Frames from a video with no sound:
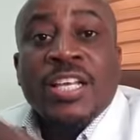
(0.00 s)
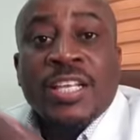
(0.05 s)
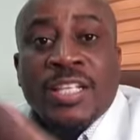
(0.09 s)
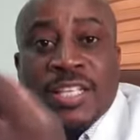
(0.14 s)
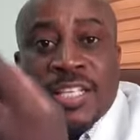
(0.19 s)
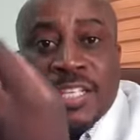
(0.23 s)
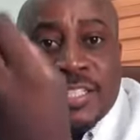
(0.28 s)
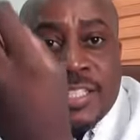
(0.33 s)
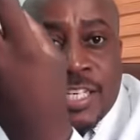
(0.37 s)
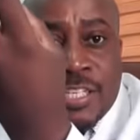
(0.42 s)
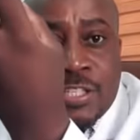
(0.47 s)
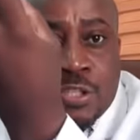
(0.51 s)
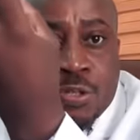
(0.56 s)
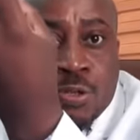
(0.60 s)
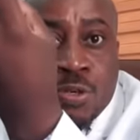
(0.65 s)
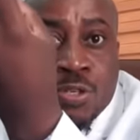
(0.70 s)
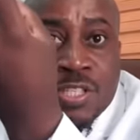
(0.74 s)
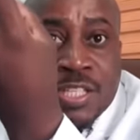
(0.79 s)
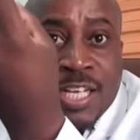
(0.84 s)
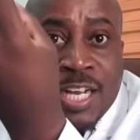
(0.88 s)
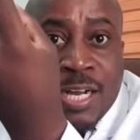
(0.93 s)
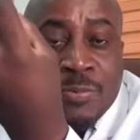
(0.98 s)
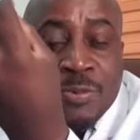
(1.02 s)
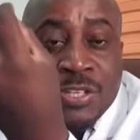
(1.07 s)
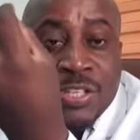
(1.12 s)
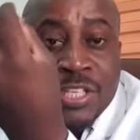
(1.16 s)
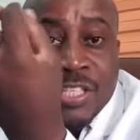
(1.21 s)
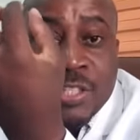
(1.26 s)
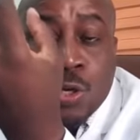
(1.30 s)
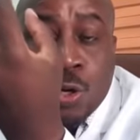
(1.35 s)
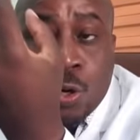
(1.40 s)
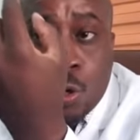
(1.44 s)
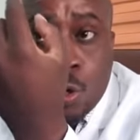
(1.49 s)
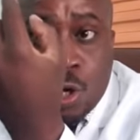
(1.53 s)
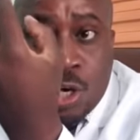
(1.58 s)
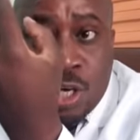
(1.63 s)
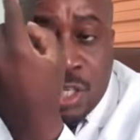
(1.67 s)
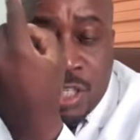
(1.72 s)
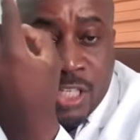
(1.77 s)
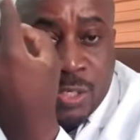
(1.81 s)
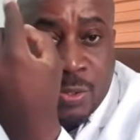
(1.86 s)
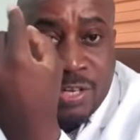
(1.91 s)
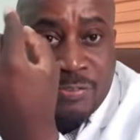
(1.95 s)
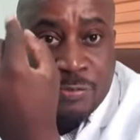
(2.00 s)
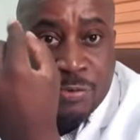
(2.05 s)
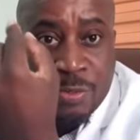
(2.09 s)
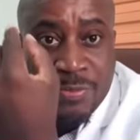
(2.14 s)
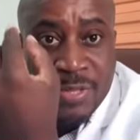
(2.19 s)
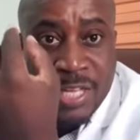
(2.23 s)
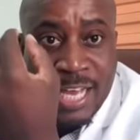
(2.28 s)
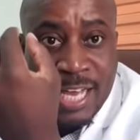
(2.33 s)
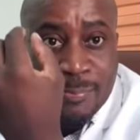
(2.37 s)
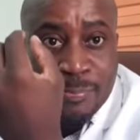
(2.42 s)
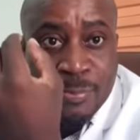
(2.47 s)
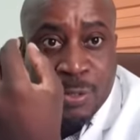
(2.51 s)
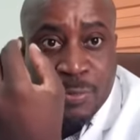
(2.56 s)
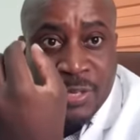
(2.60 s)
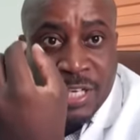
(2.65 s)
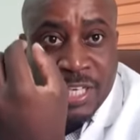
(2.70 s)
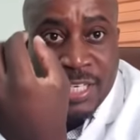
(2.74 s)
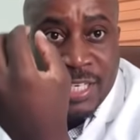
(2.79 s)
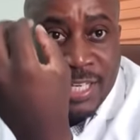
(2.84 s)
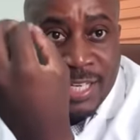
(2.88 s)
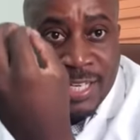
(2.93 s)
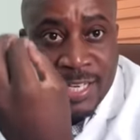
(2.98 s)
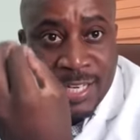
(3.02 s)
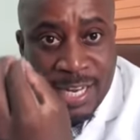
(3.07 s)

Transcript: the testicles come with it all the way from the abdomen